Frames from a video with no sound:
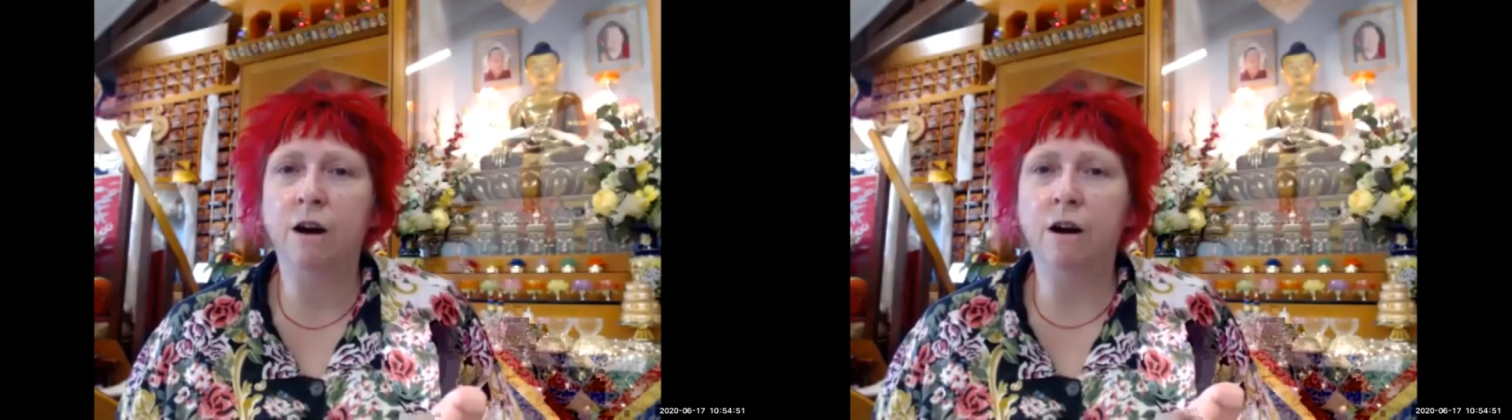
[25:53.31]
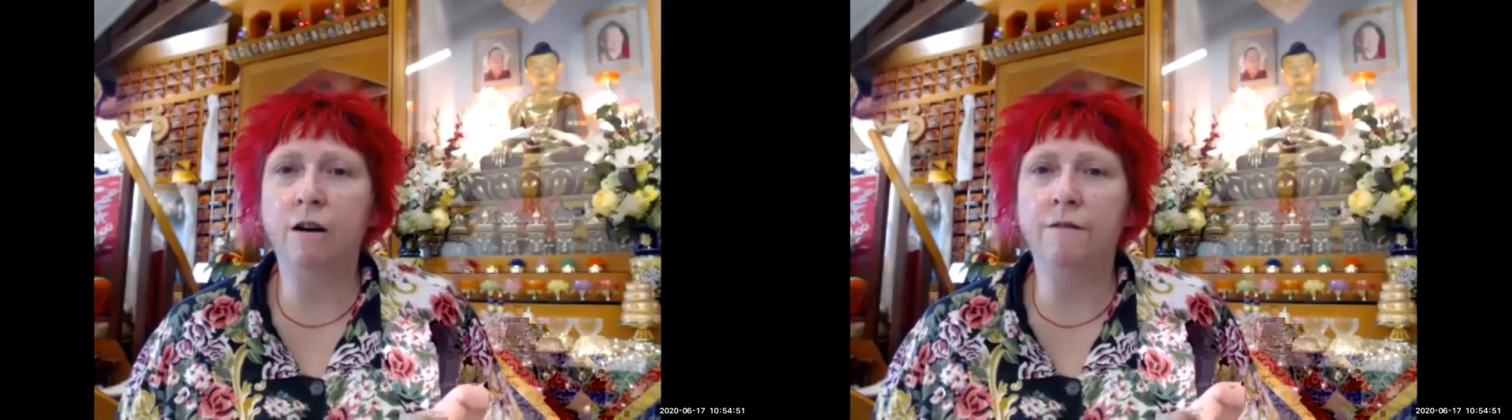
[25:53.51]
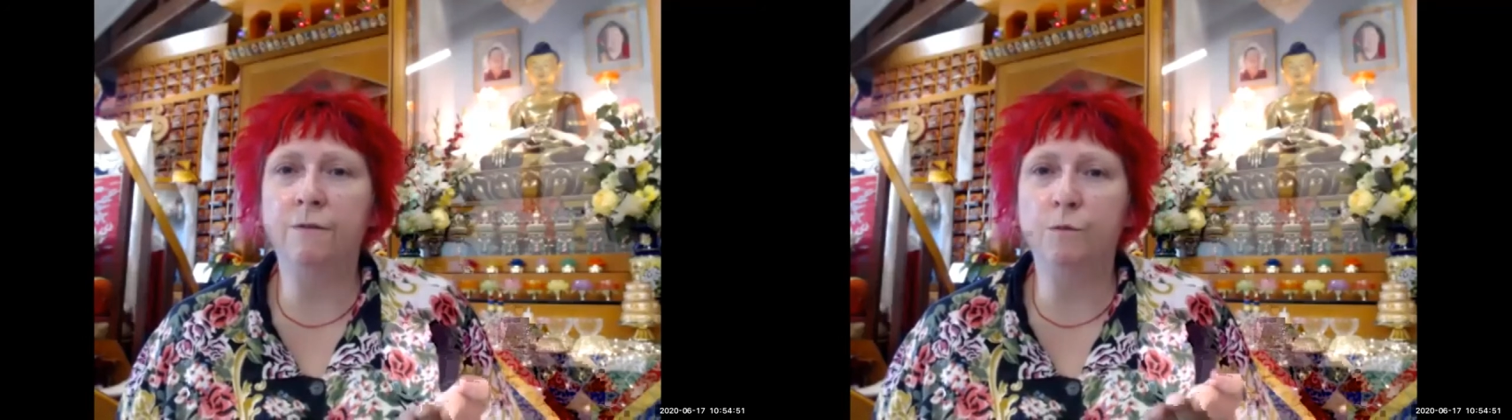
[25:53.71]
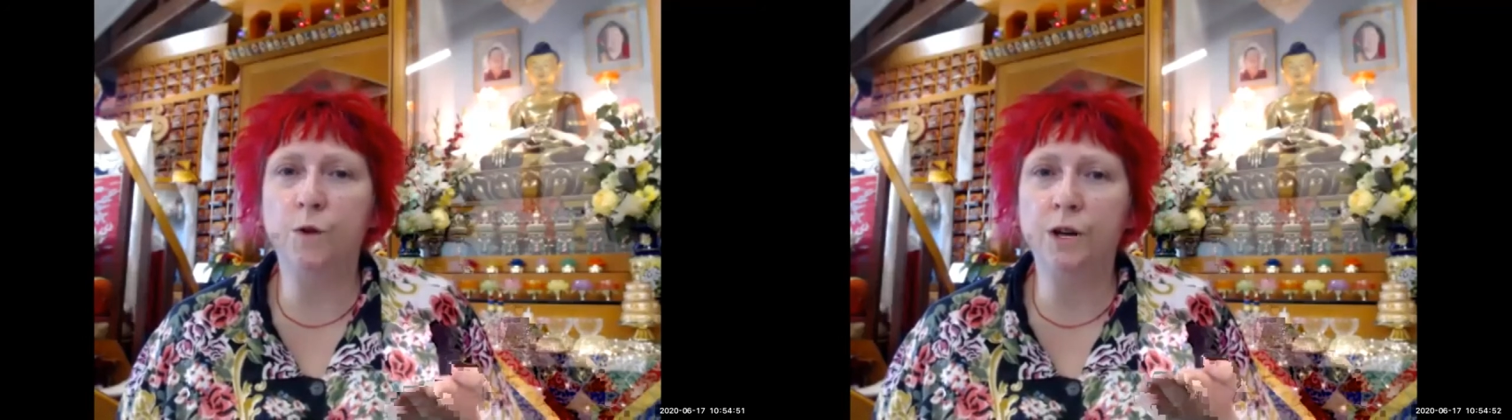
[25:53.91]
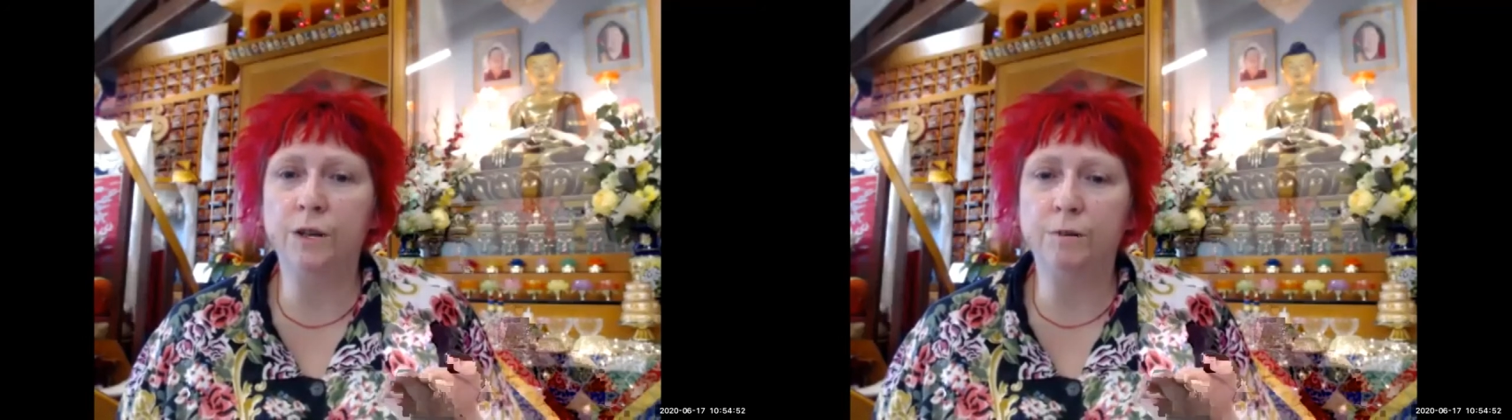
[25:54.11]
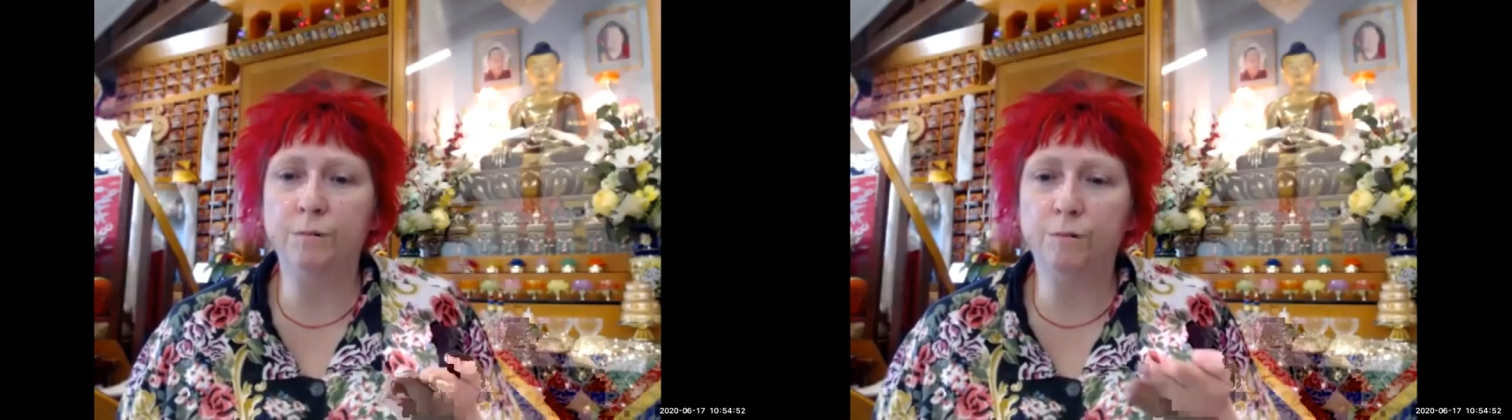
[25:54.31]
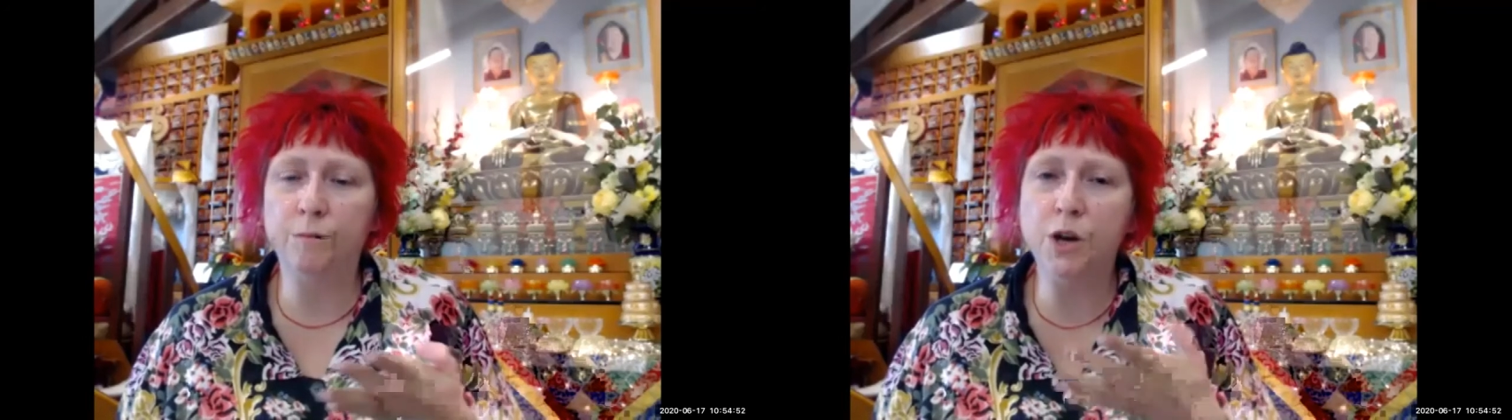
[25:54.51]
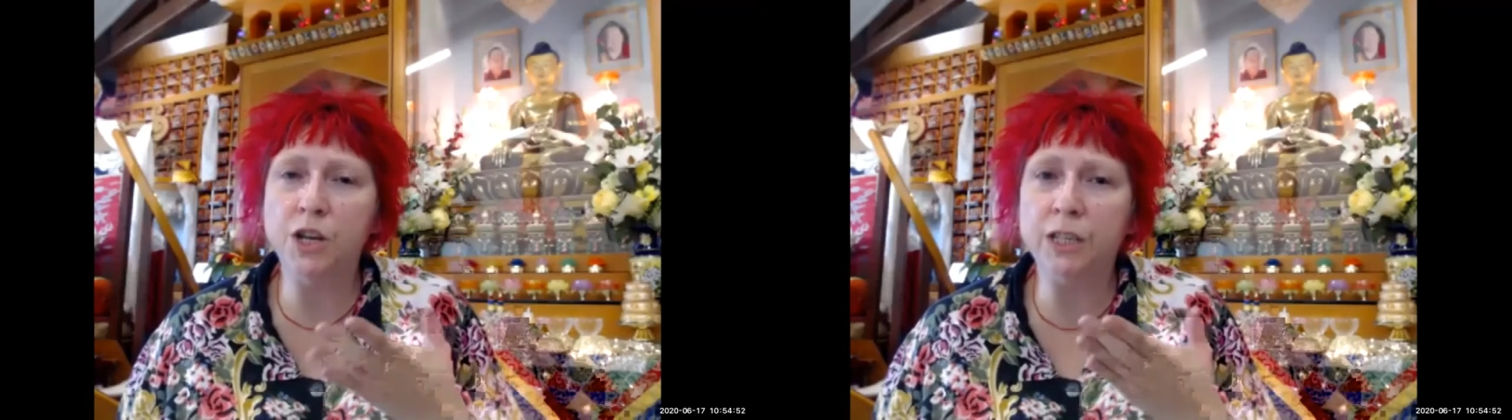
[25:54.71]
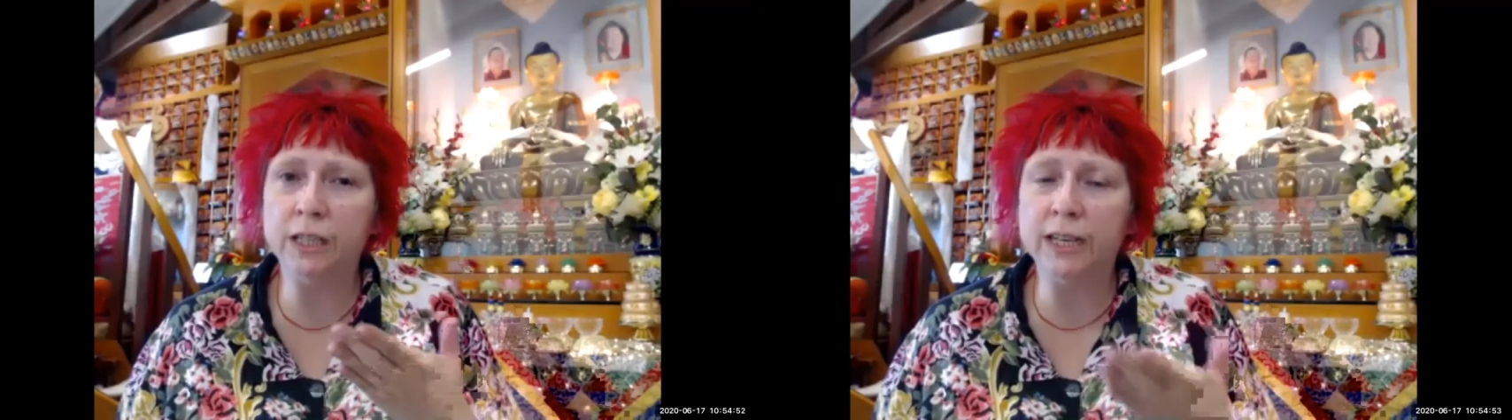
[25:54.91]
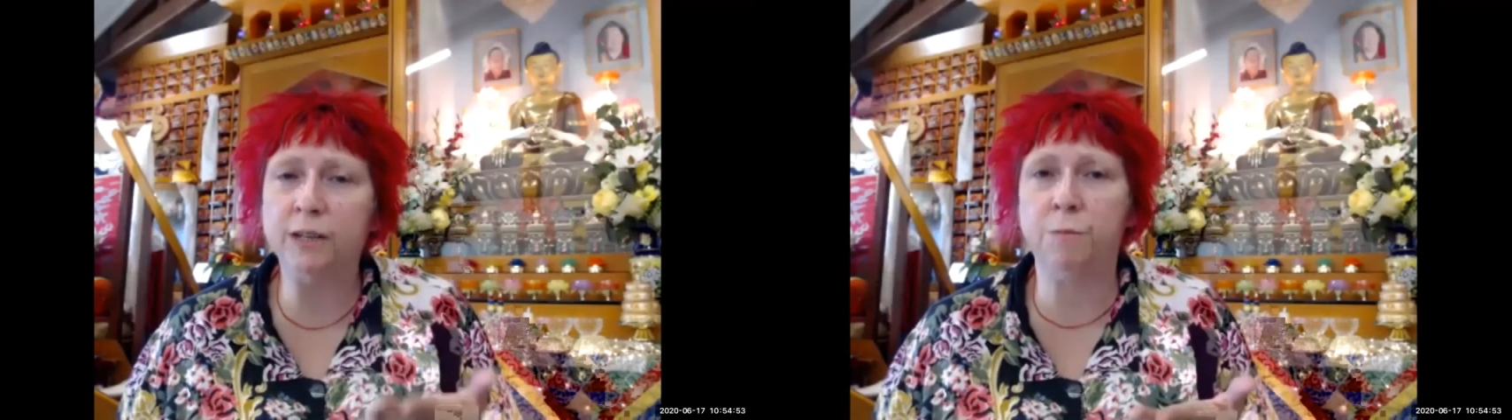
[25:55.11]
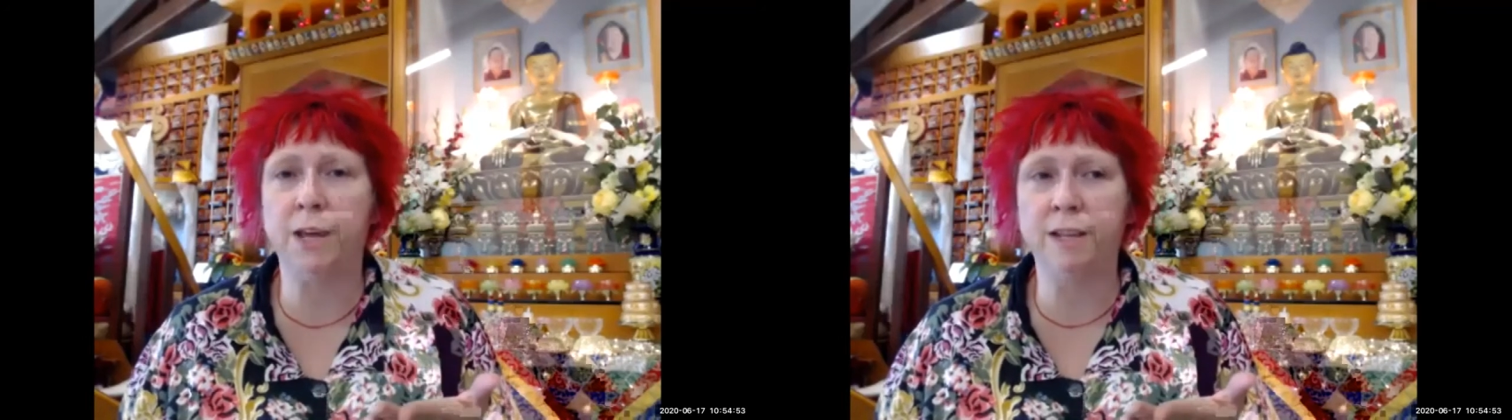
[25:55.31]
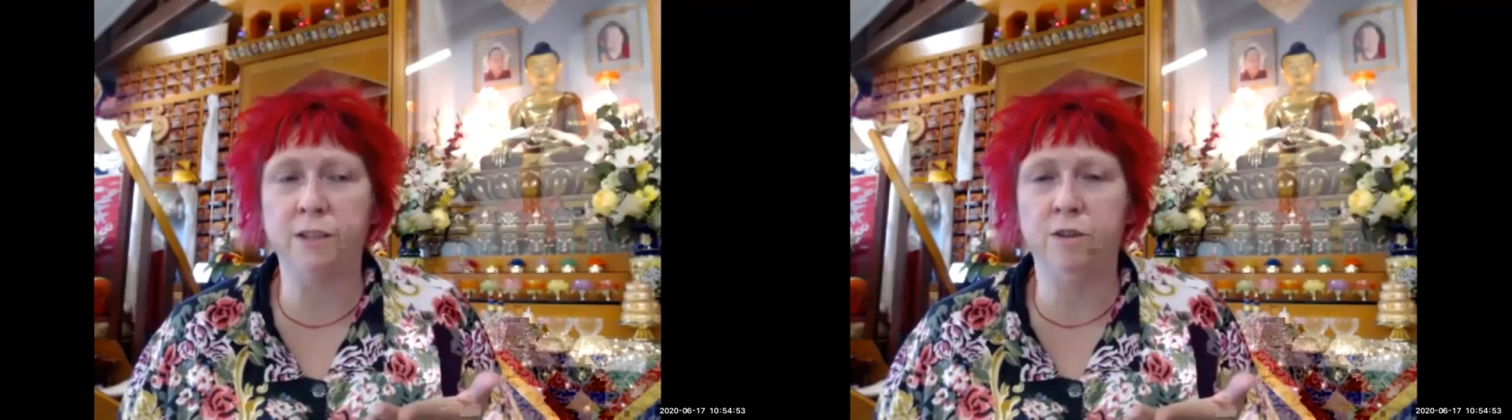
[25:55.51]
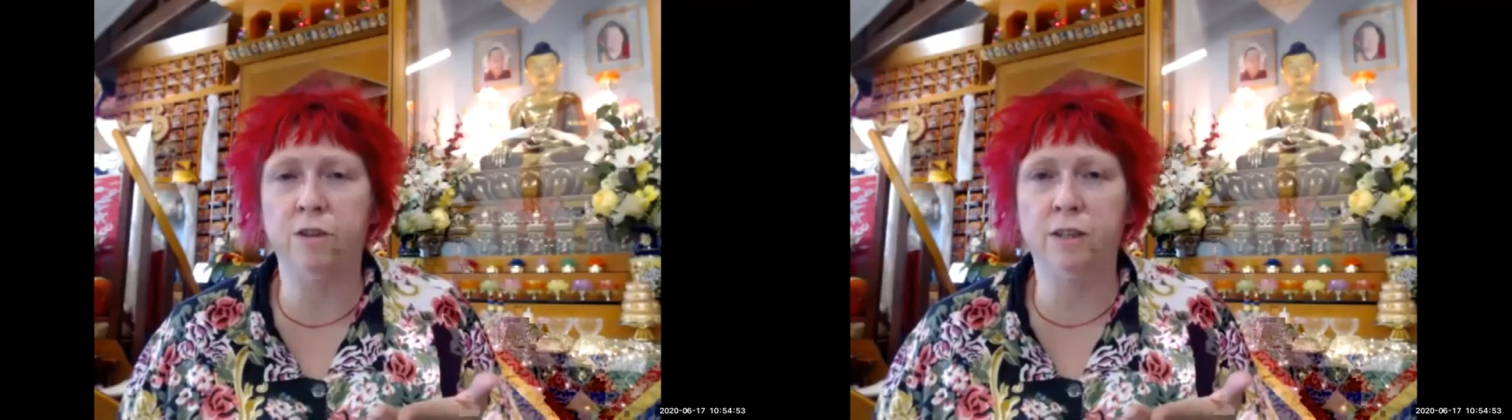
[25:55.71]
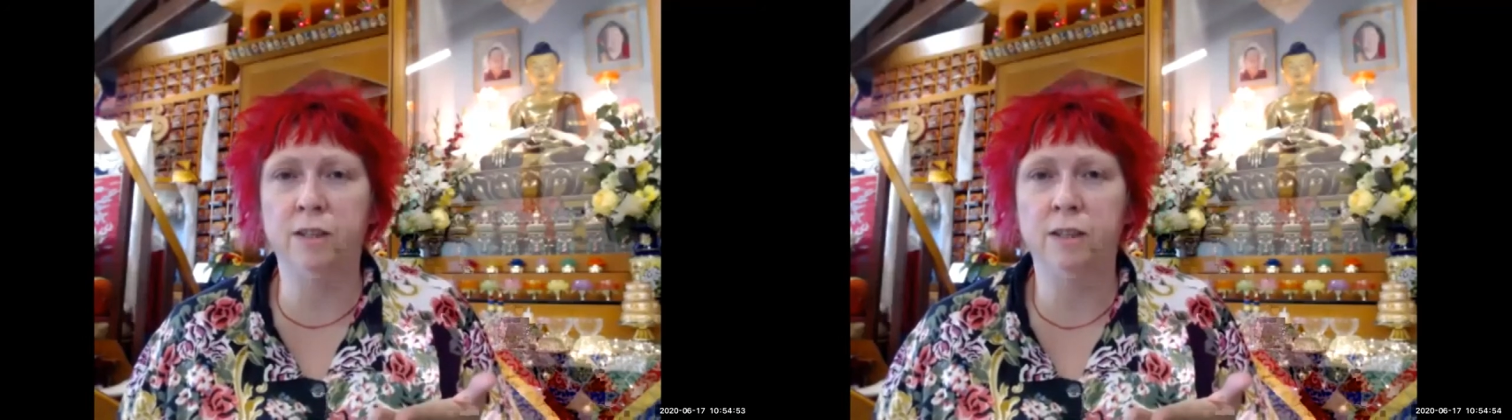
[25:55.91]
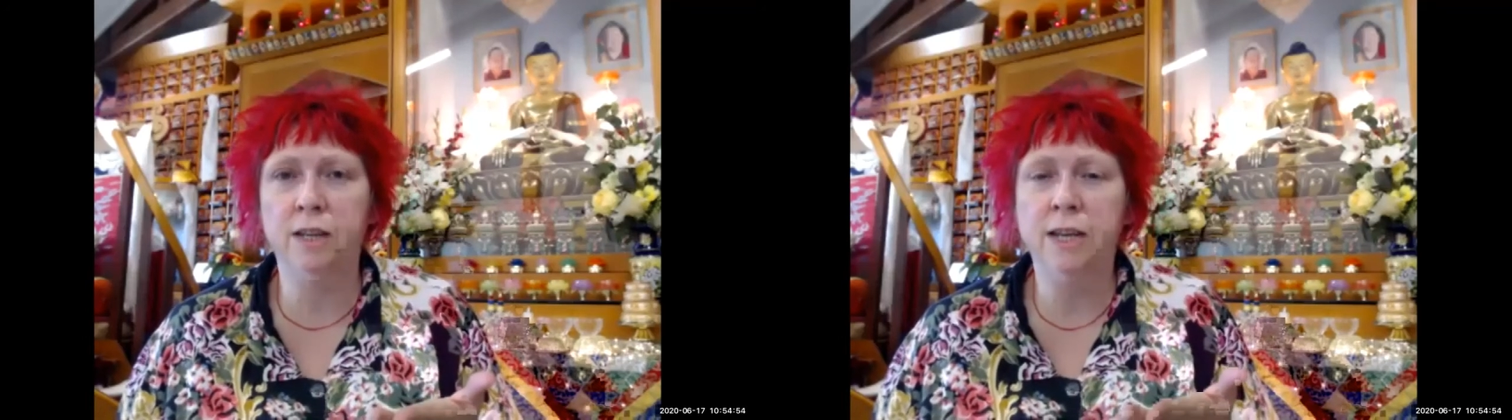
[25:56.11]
of what it mostly depends on